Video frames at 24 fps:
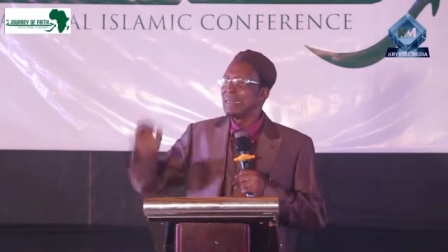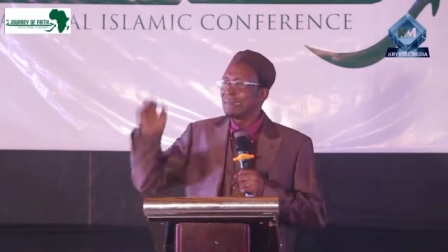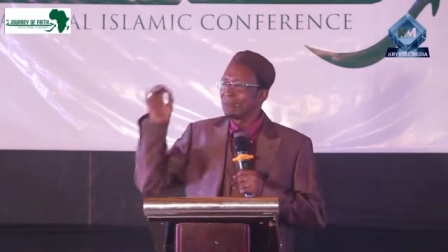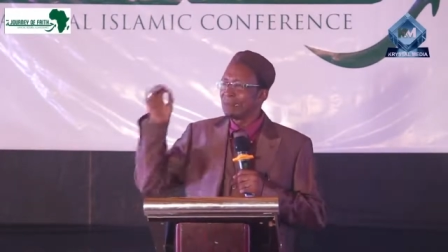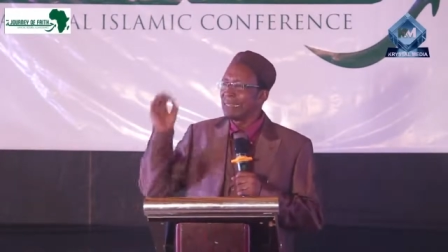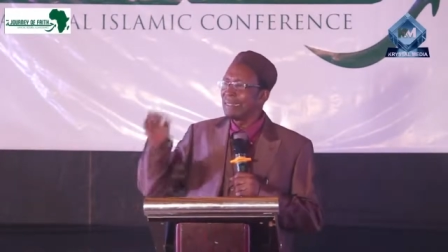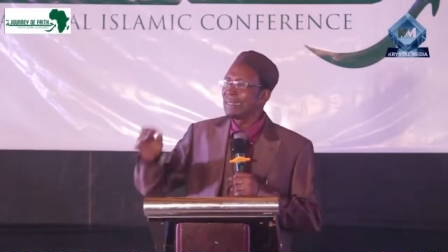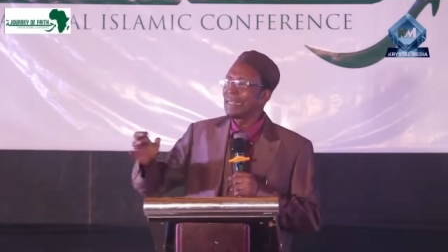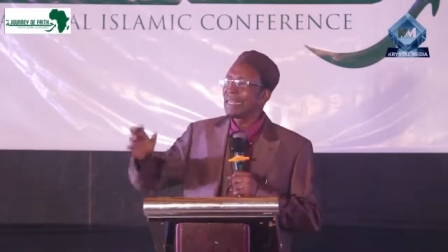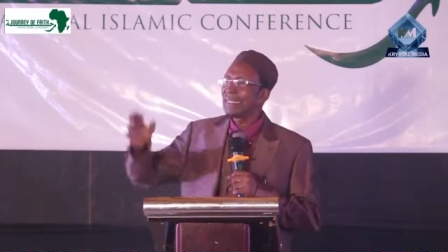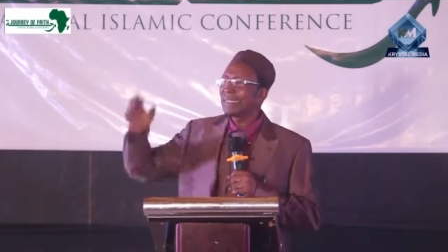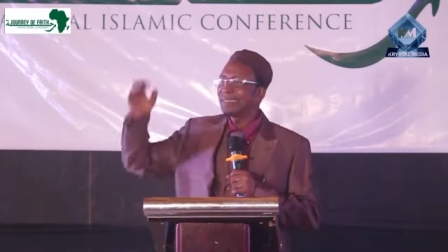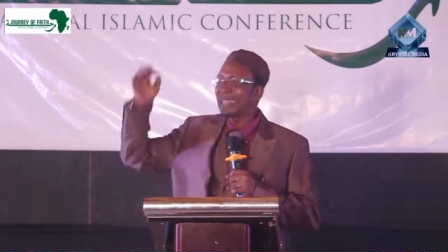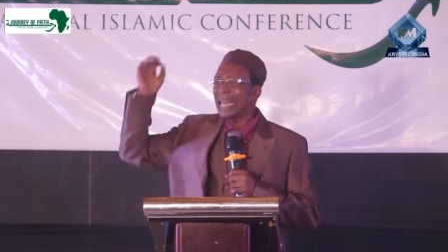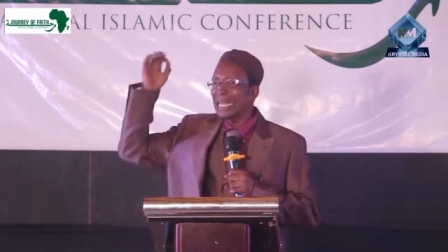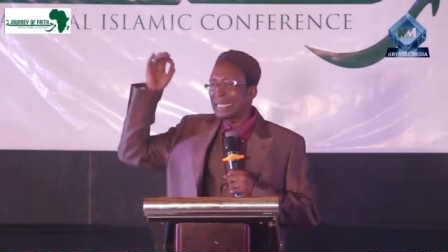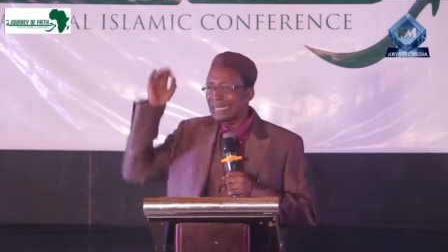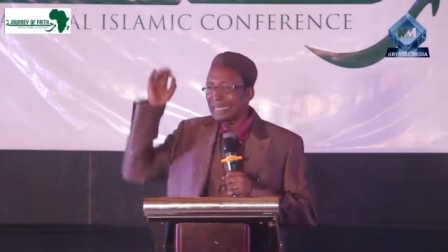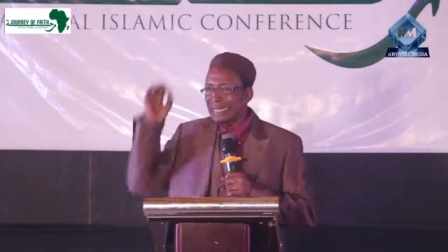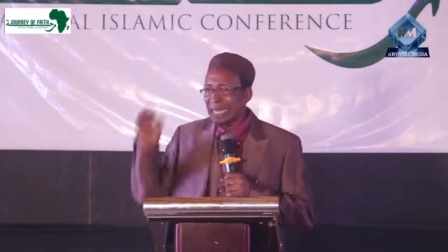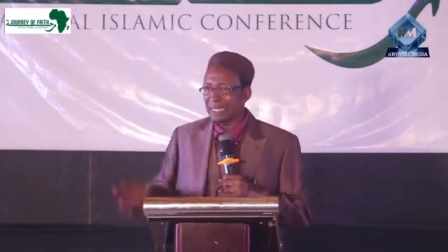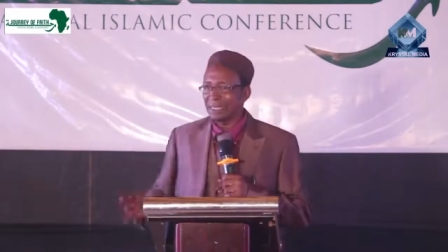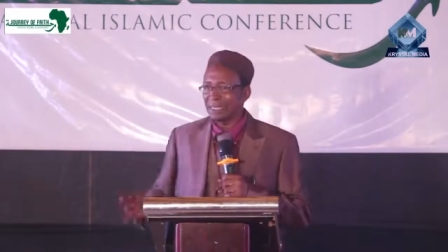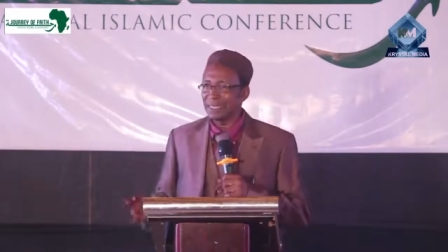Reader's
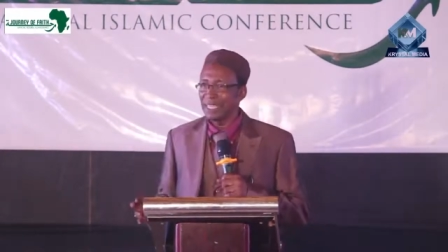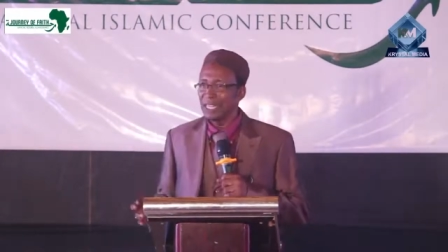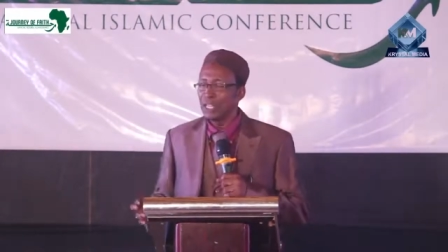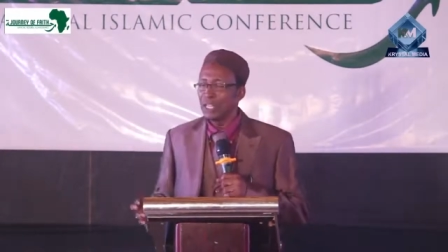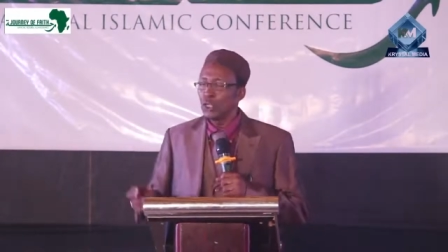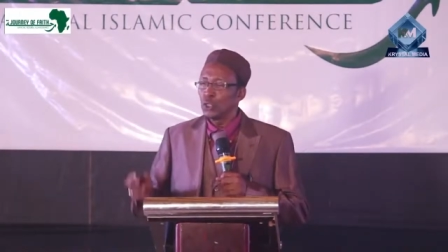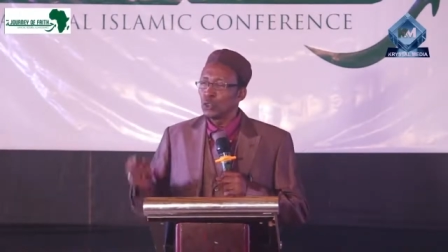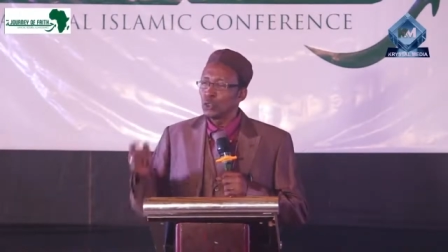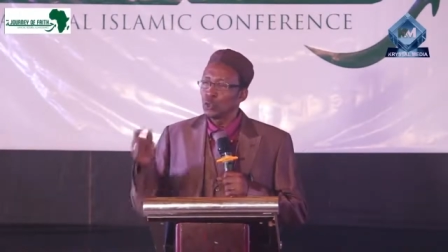Digest